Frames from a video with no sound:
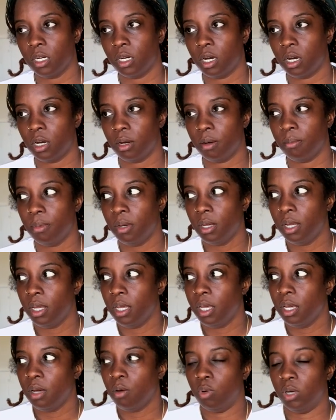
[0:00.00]
Um
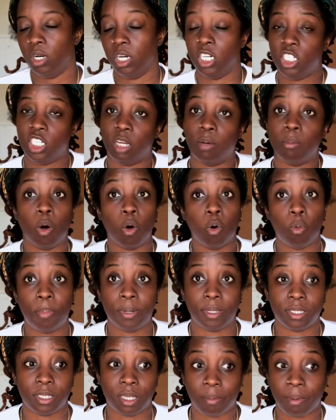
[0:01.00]
when the gym
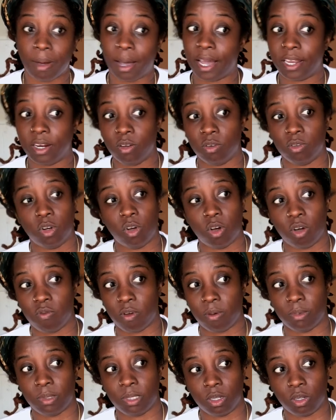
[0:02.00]
opens up, I don't know if
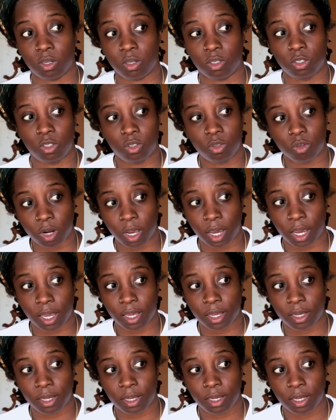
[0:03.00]
I'm still going to do
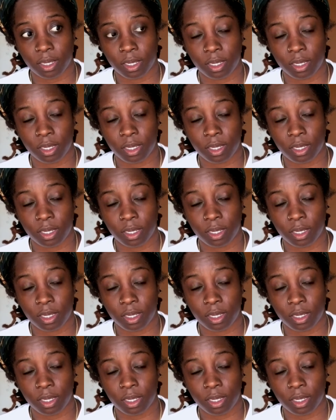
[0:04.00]
that